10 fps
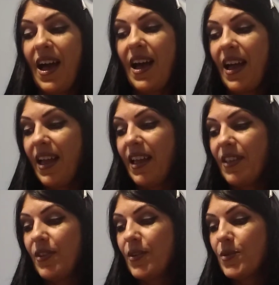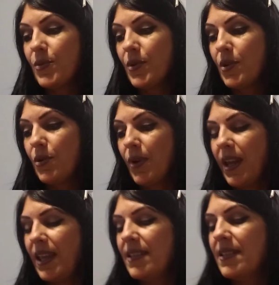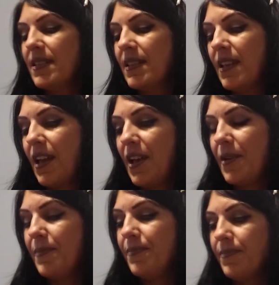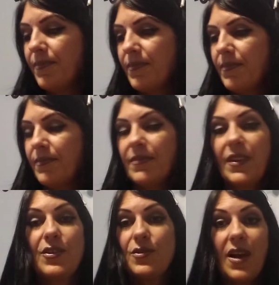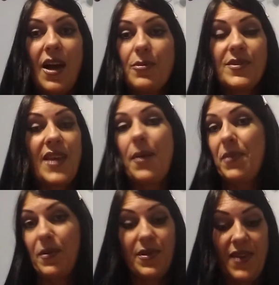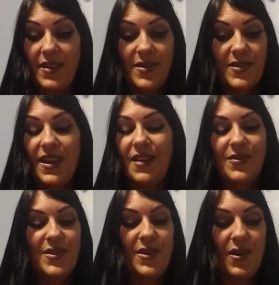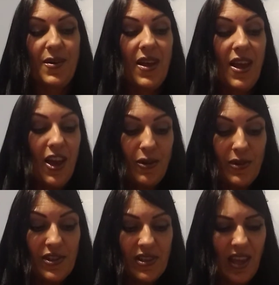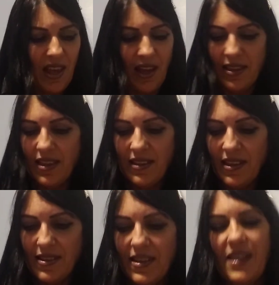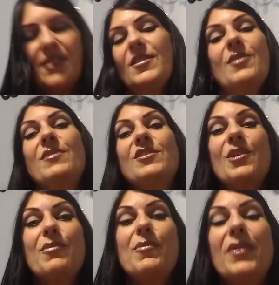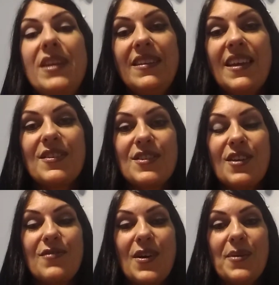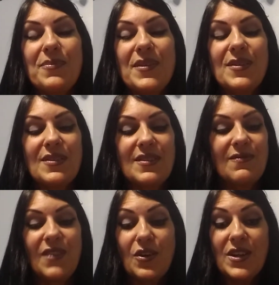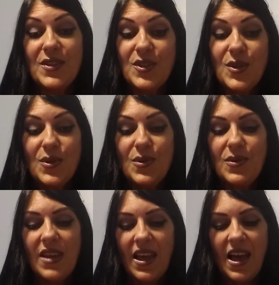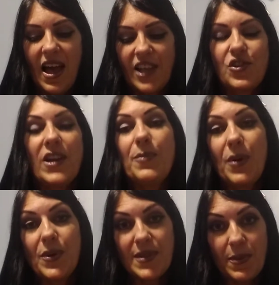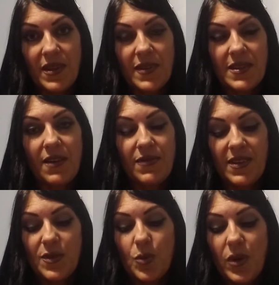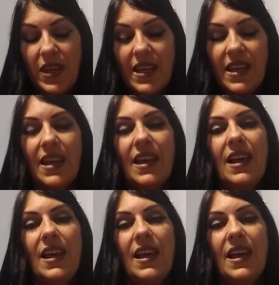I those were great. Those were I was happy with that stuff. So yeah, I think that's it. So we shall be putting that stuff up this very soon. I'll try to post some of this stuff this week.